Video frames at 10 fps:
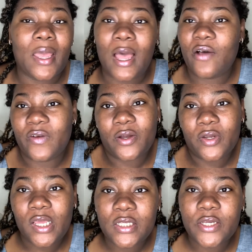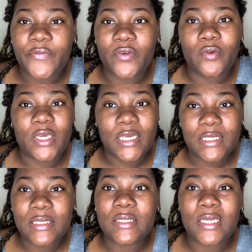have a good interview.
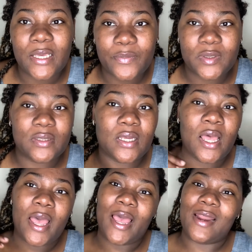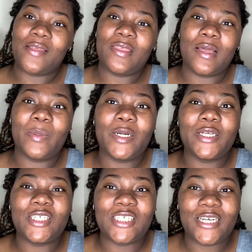His tips, and I think I'm
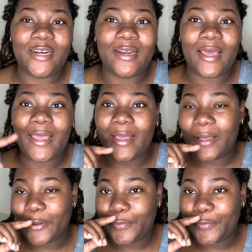gonna share, like,